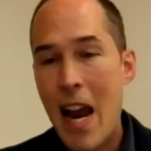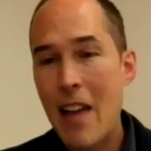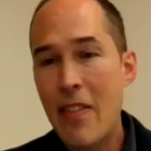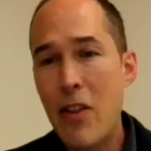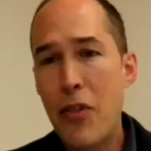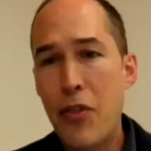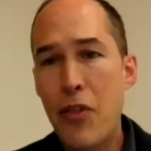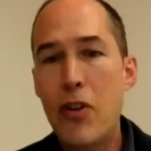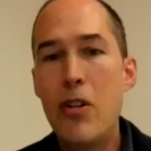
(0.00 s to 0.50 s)
And
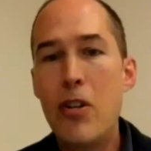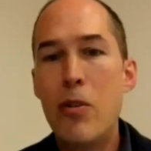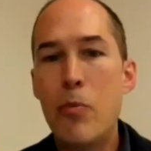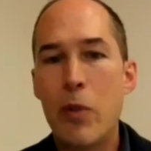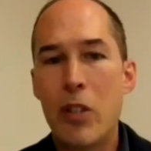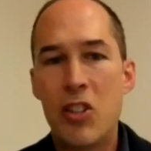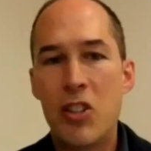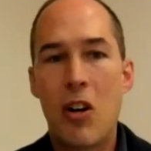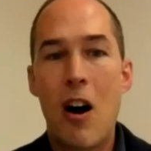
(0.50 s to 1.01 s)
the third,
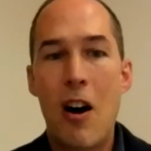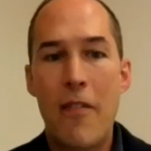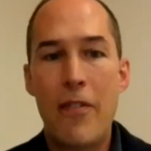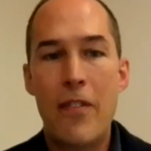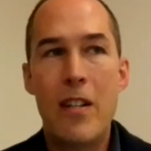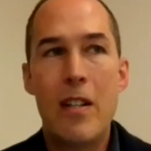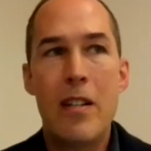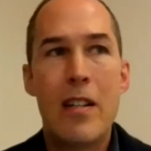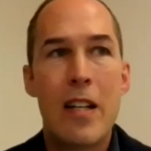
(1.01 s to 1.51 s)
which
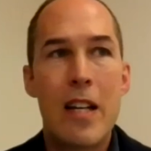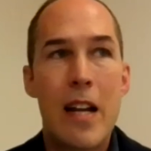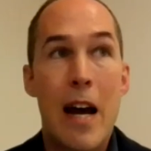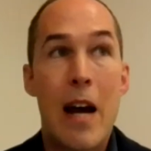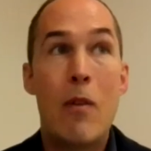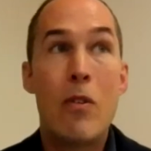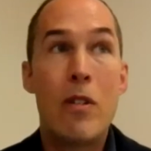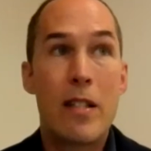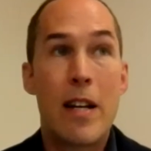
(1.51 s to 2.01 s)
often in
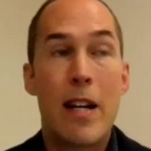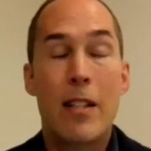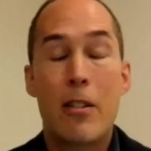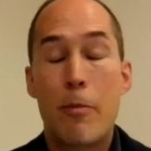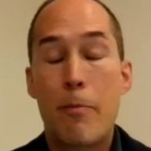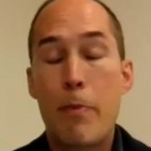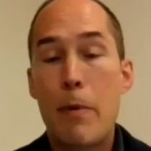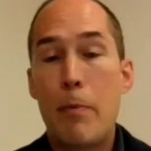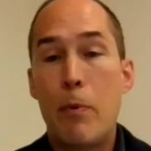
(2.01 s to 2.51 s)
our
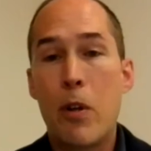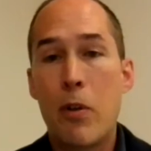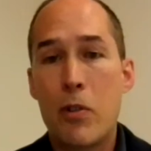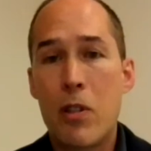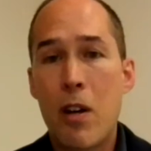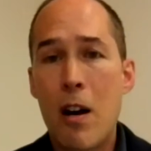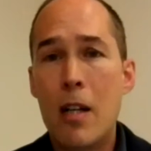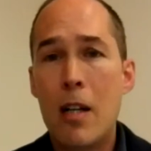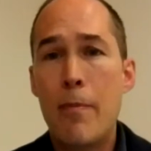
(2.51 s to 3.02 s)
sector people don't
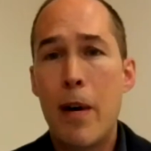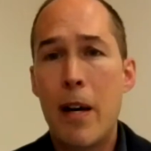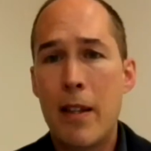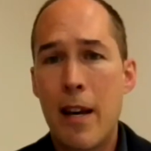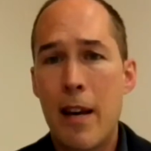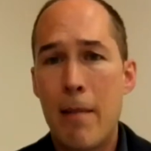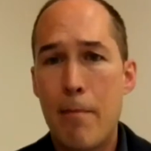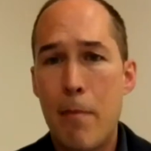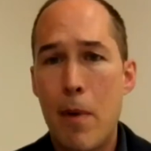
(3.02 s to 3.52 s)
talk about
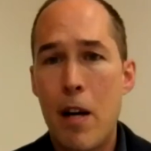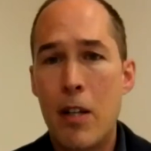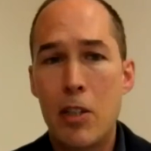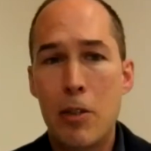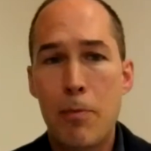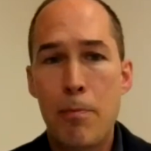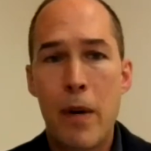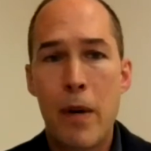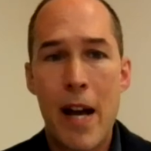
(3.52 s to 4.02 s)
that
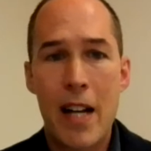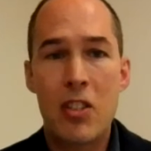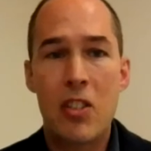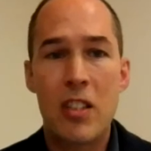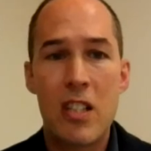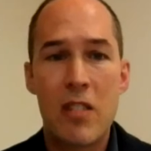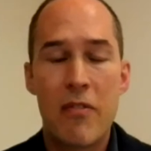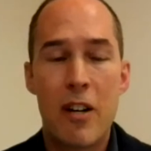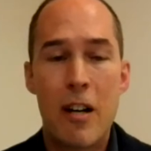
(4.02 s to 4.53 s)
much, but
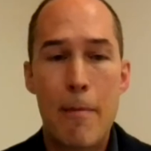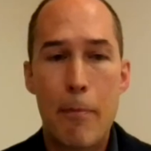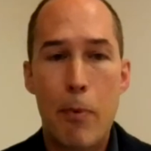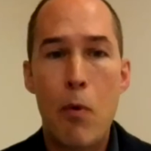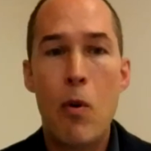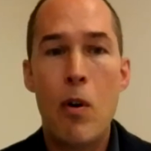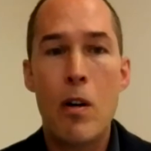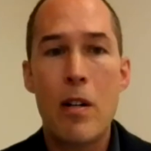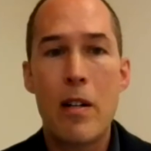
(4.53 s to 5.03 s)
actually is very
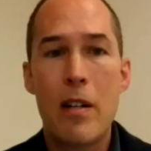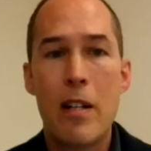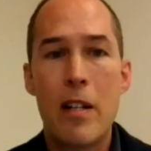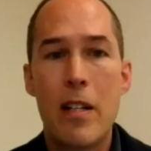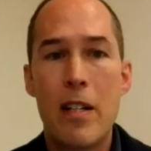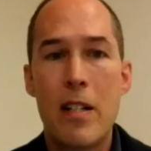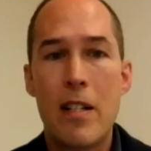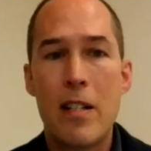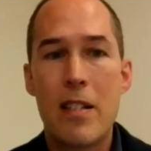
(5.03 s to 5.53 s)
important,
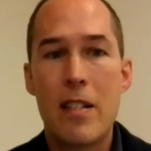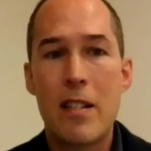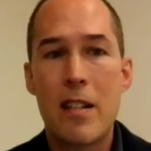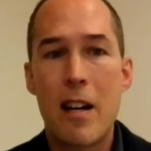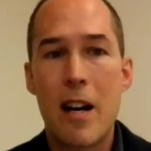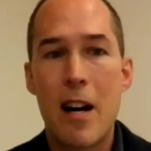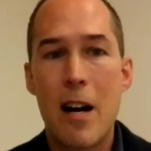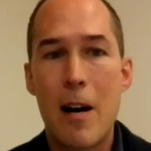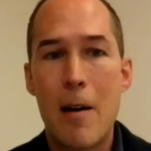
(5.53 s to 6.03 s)
is
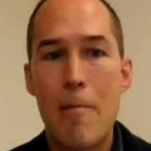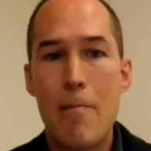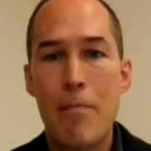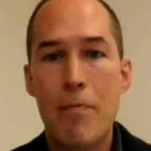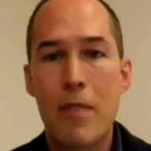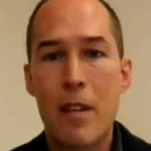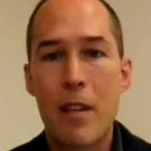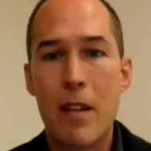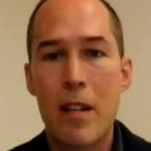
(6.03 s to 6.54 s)

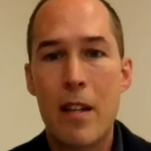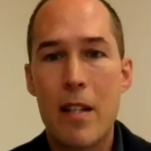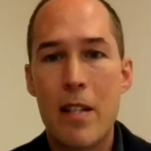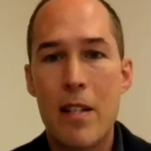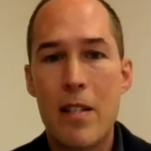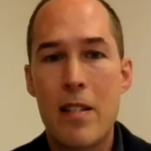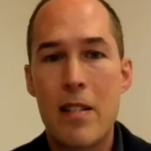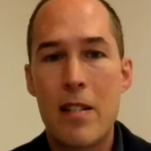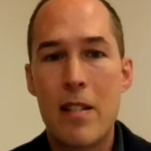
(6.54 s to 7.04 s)

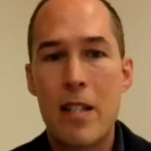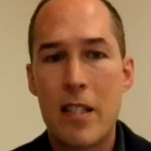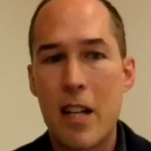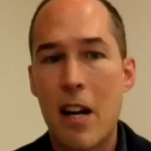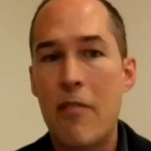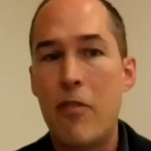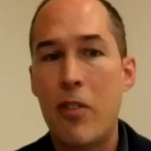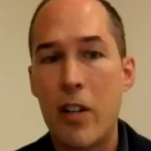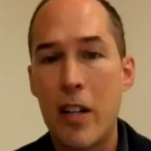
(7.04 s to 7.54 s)

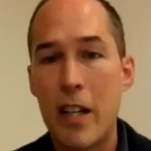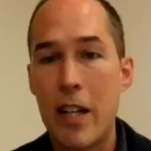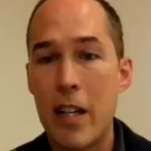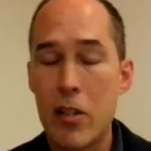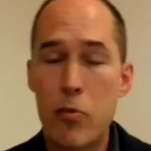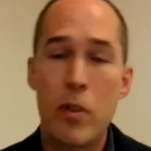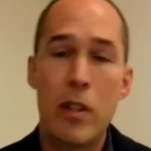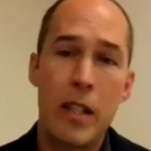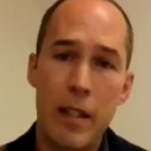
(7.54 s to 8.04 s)
discovery. And
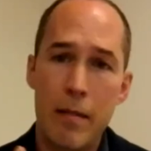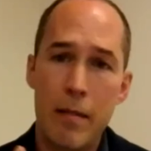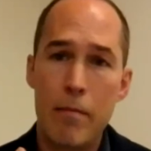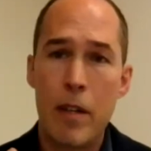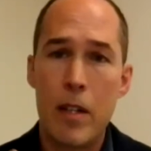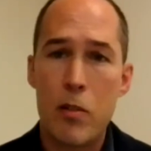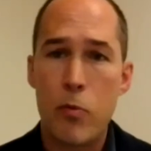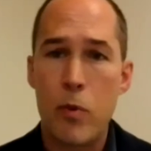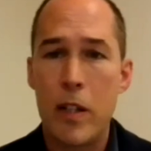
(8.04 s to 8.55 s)
it's
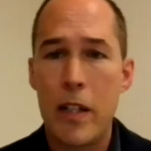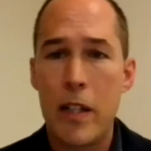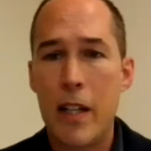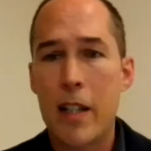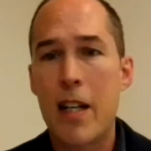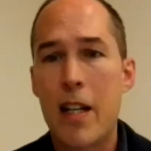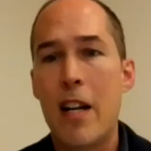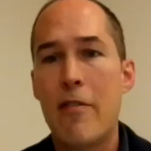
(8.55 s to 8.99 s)
really a